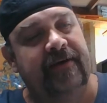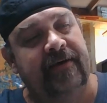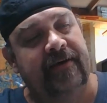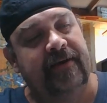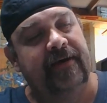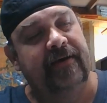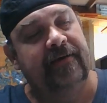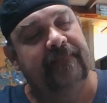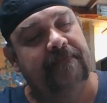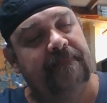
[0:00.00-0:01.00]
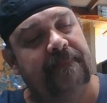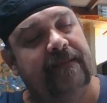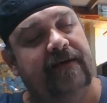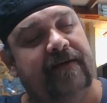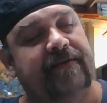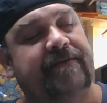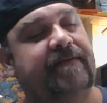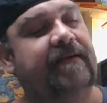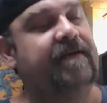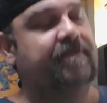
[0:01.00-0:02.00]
and I'll see.